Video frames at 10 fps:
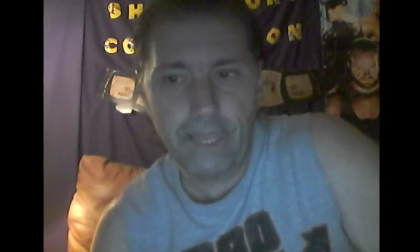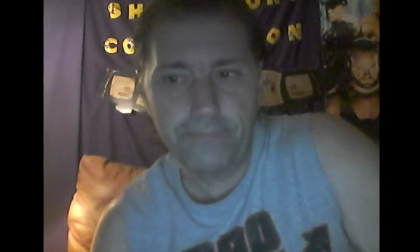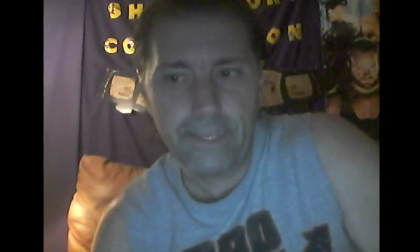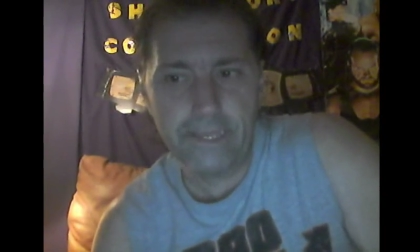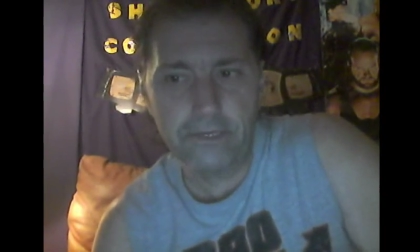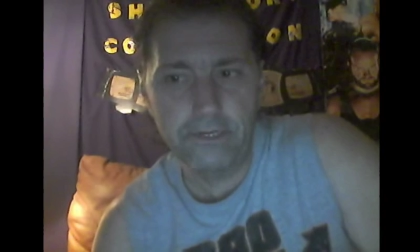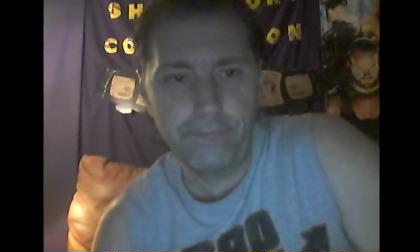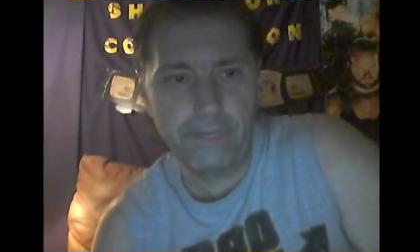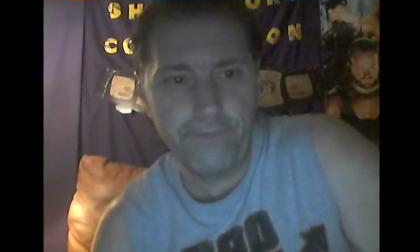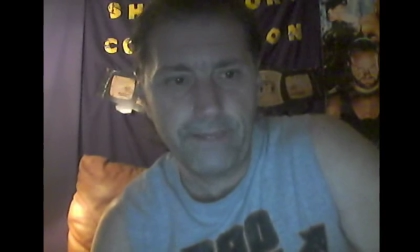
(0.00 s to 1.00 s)
I think it could
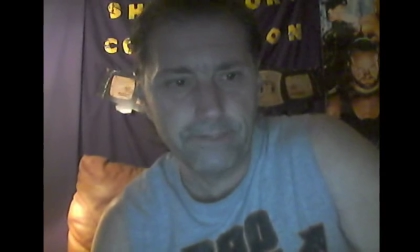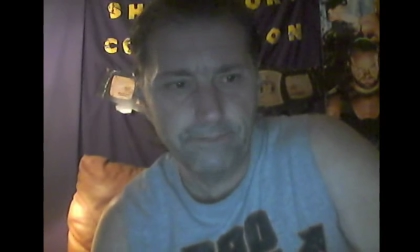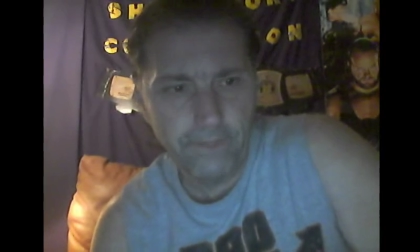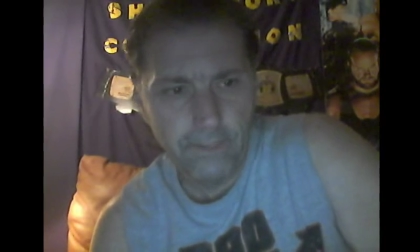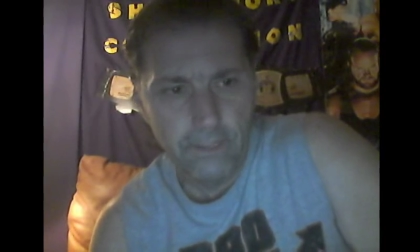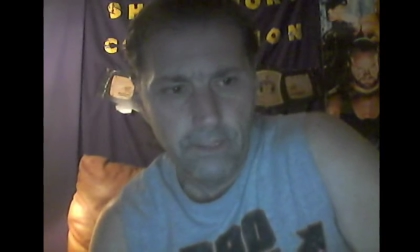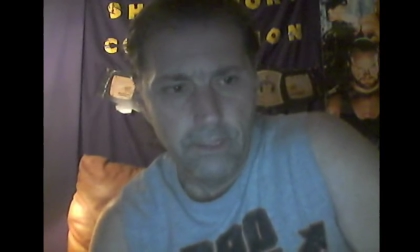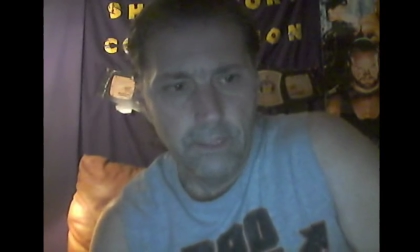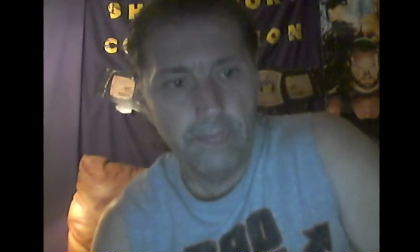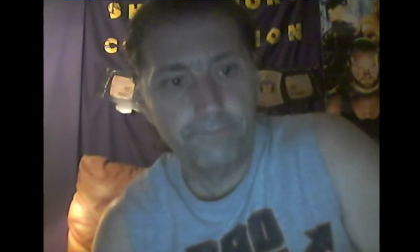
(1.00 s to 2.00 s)
be effective
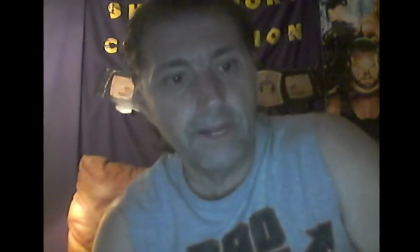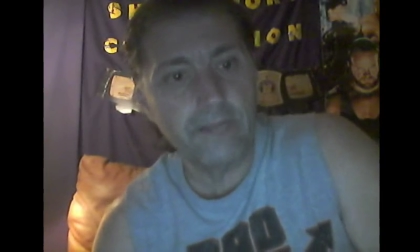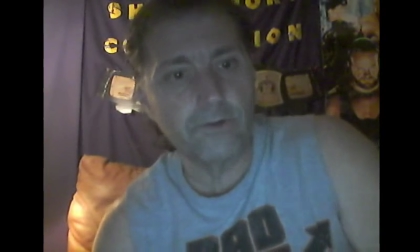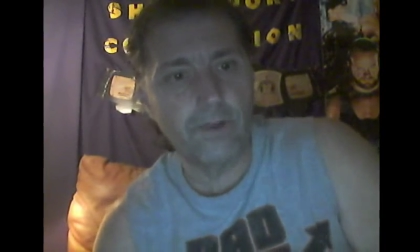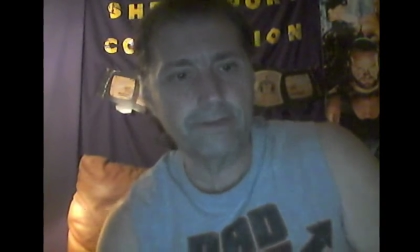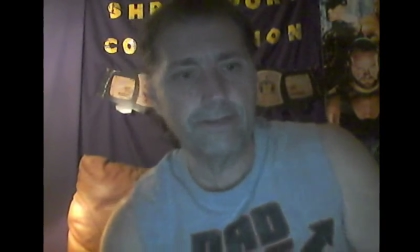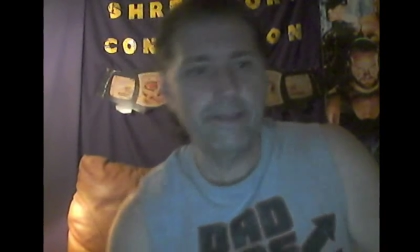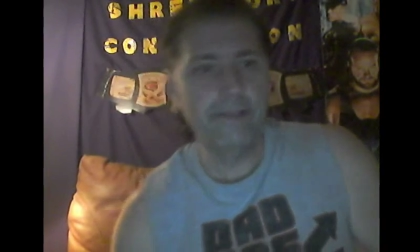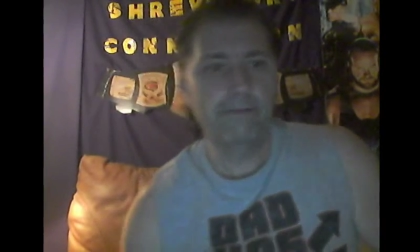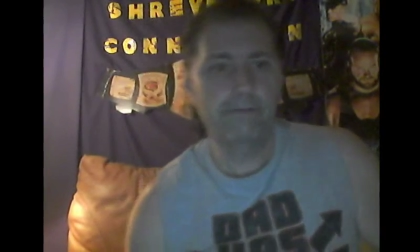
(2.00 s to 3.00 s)
if done
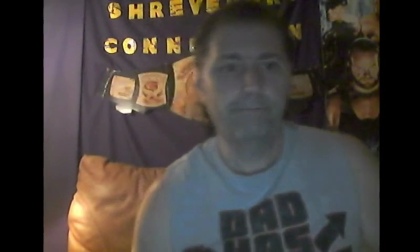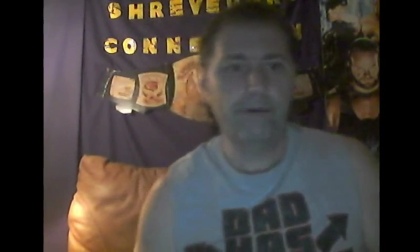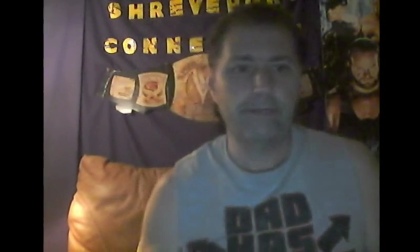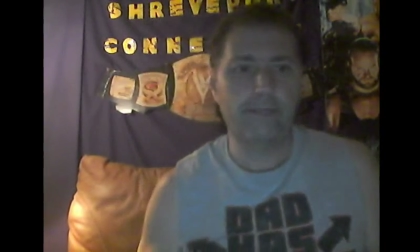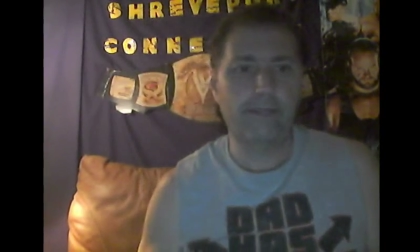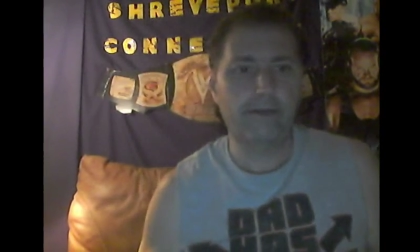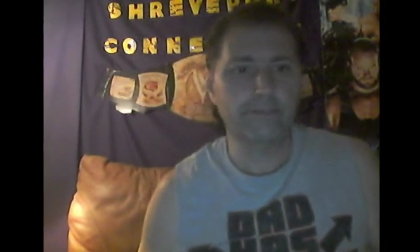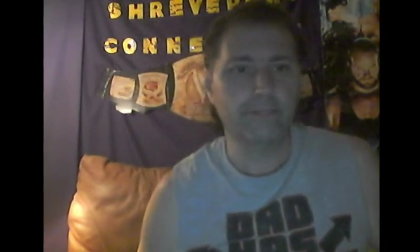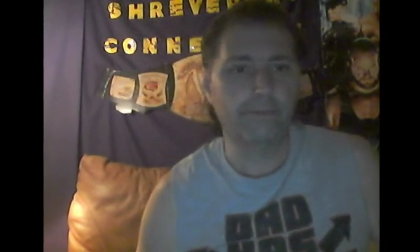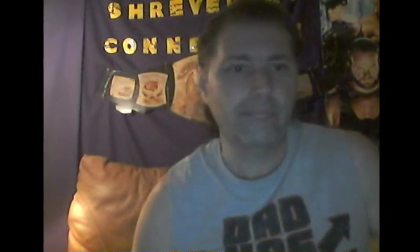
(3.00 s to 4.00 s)
correctly, but I
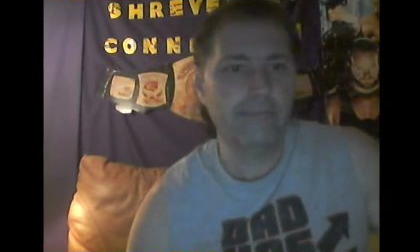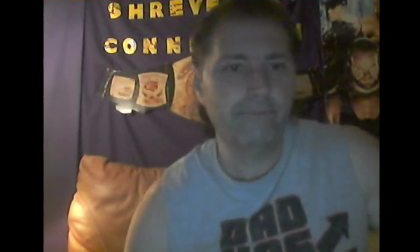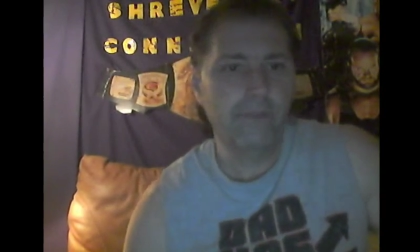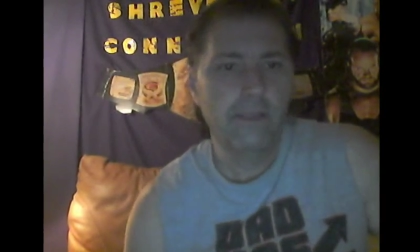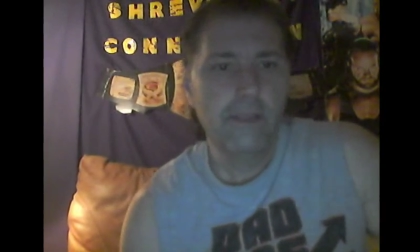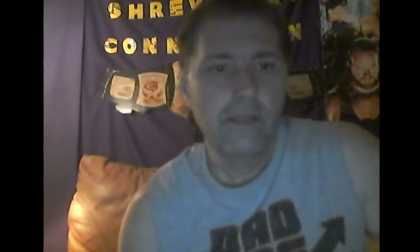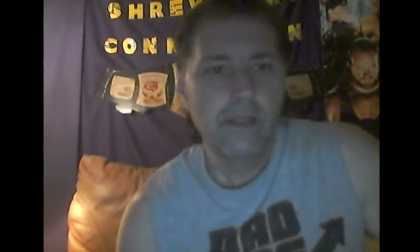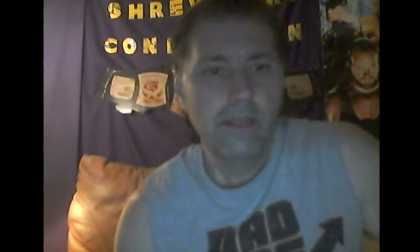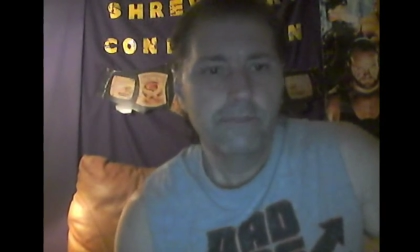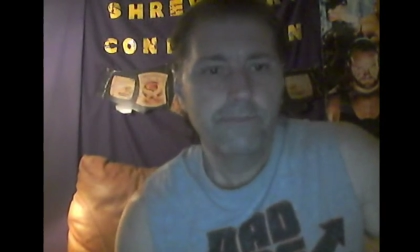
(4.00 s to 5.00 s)
also believe
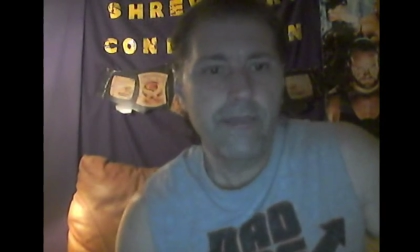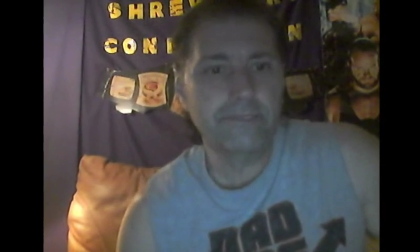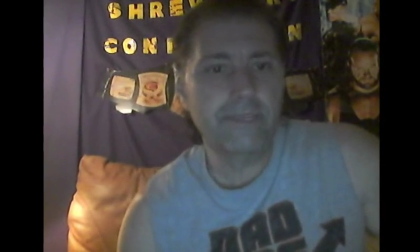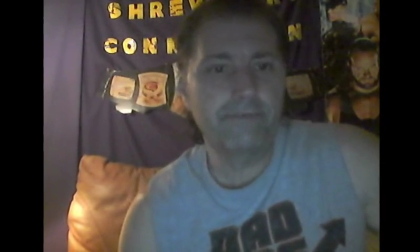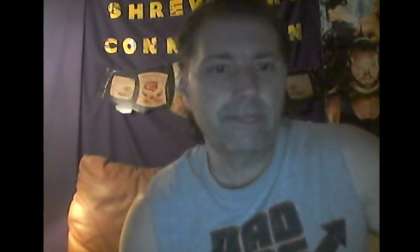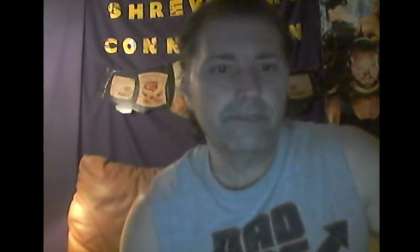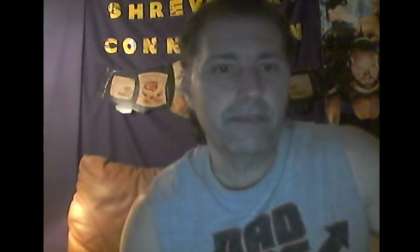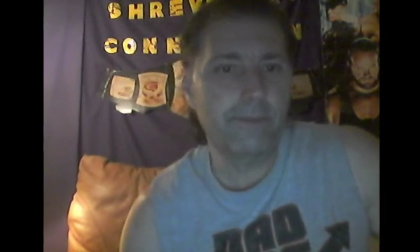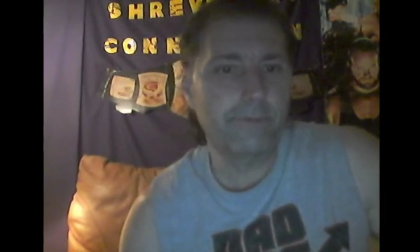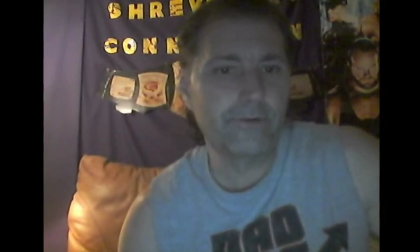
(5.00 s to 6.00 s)
that's giving
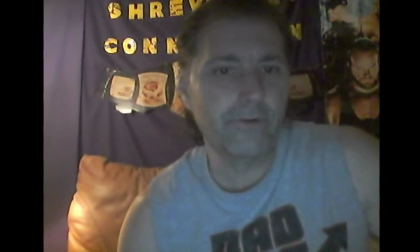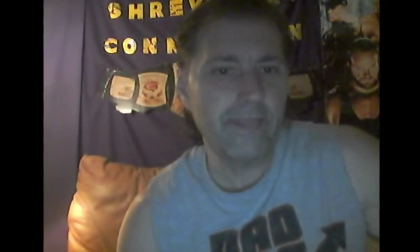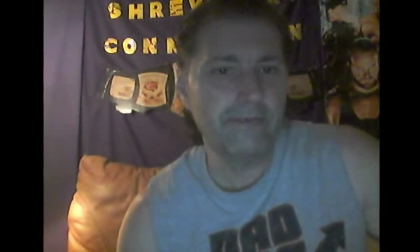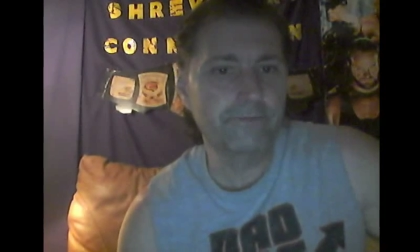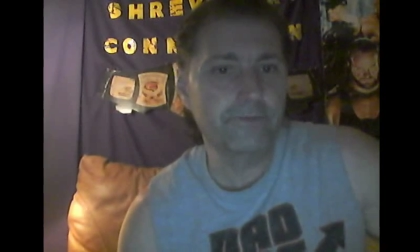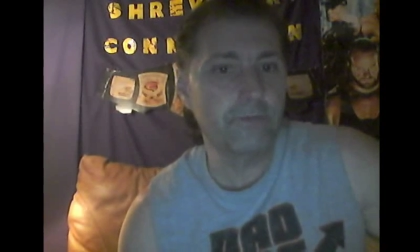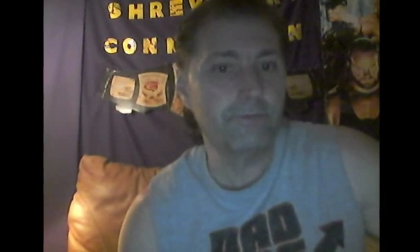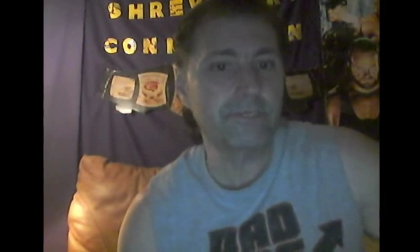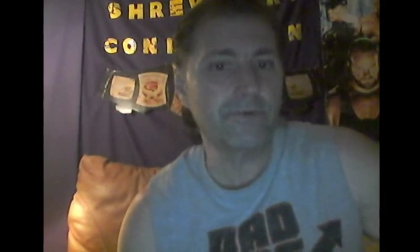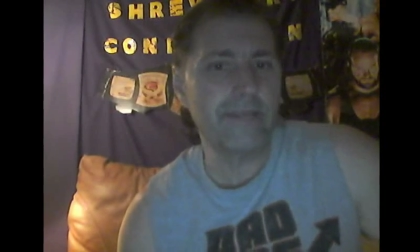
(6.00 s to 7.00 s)
WWE Creative too
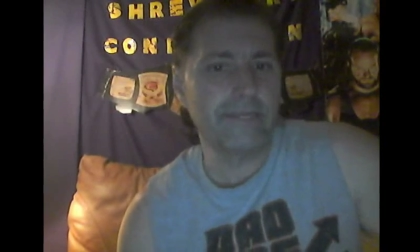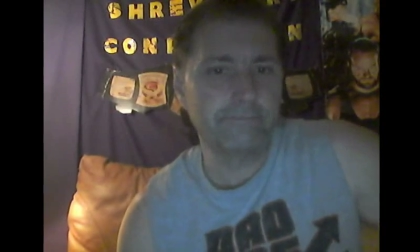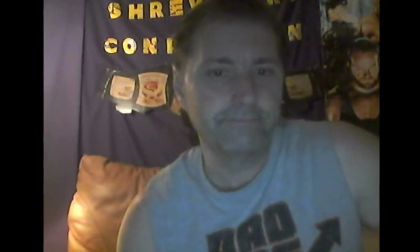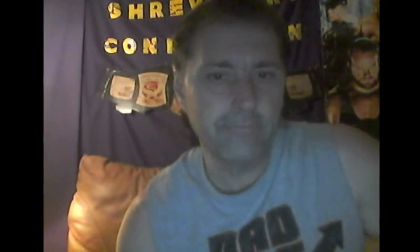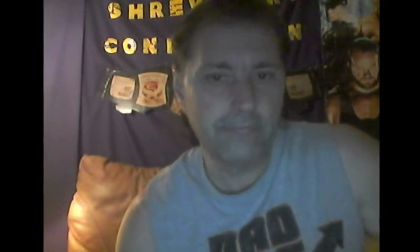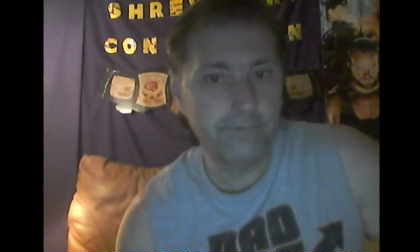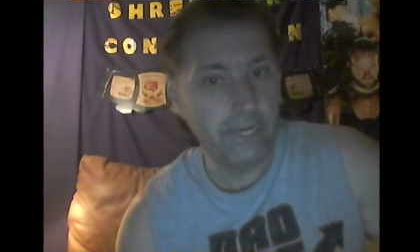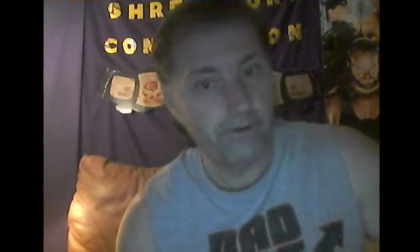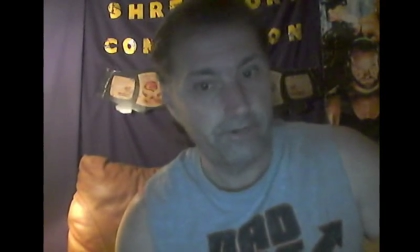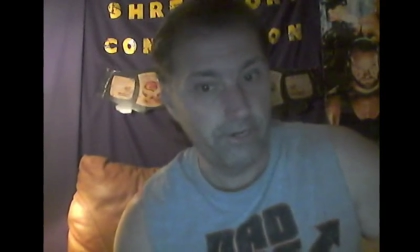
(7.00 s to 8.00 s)
much credit.
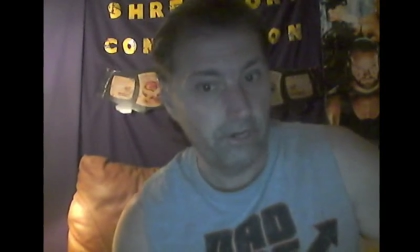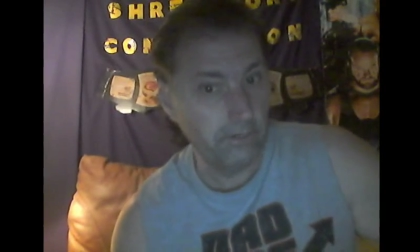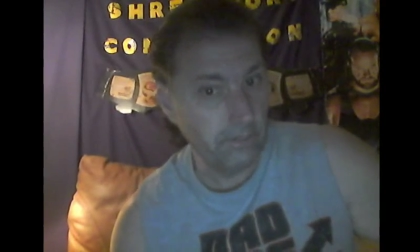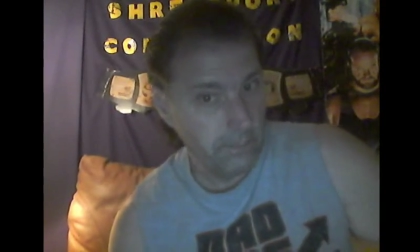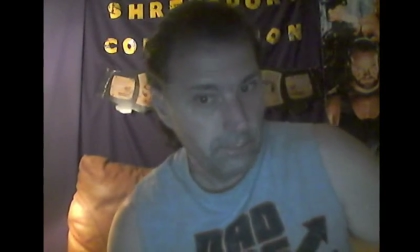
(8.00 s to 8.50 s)
Darren Young,